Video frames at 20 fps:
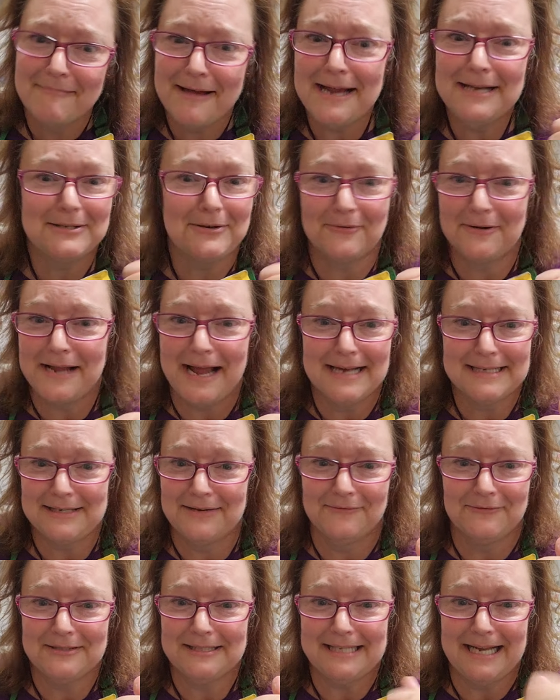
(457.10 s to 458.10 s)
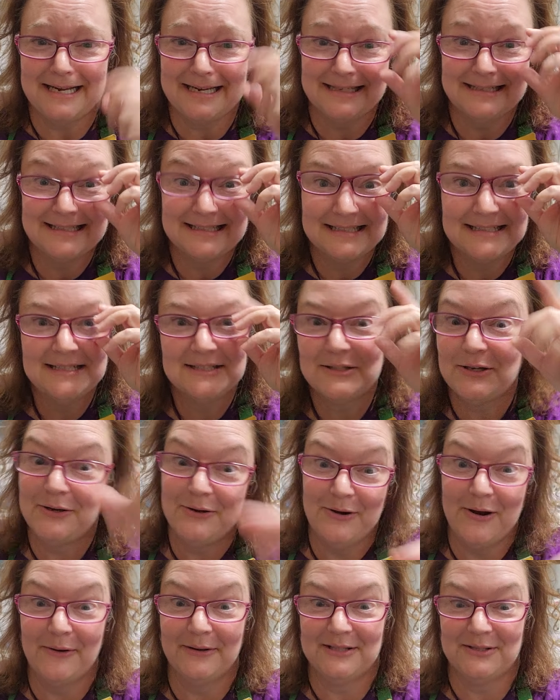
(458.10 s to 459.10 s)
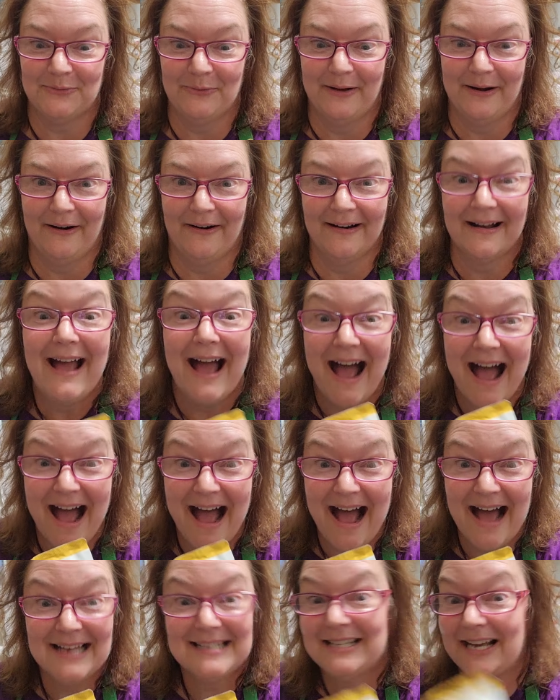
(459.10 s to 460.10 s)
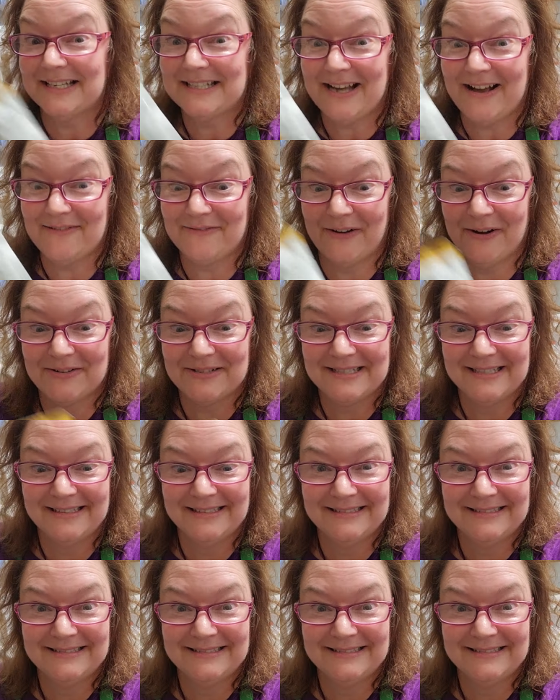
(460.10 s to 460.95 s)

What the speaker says: He's already asking for seconds, so you know it's a winner. Ta-ta, folks.